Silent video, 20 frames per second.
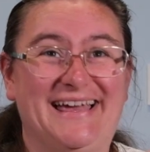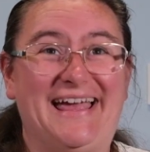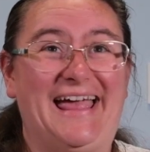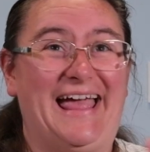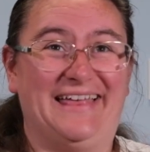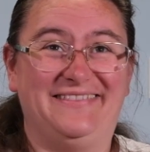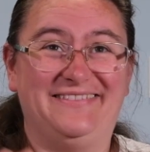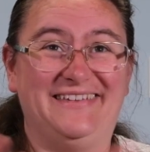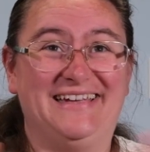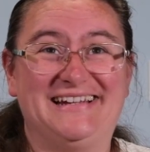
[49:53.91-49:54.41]
I
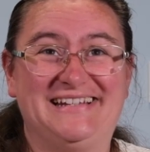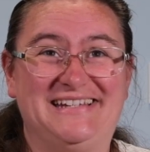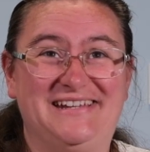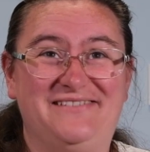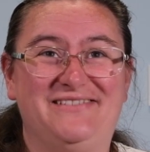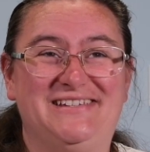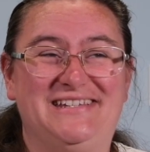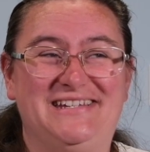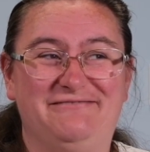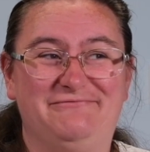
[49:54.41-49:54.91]
had the
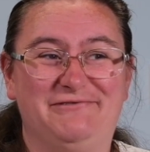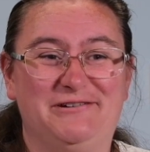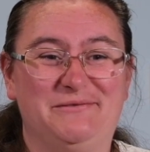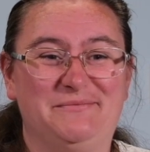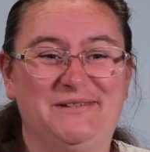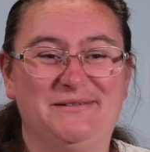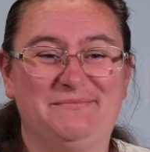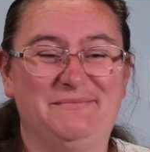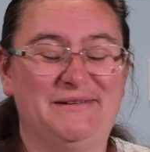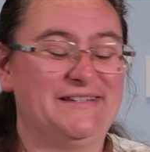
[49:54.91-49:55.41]
activity room
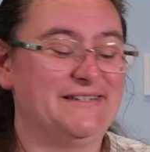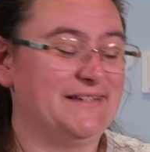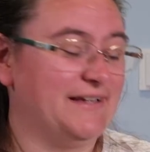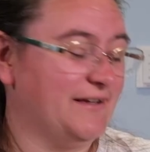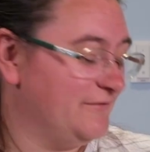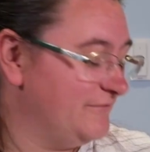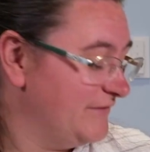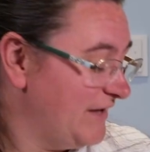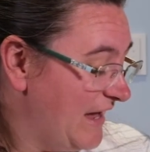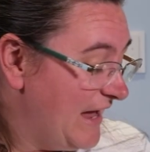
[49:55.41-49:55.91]
to myself,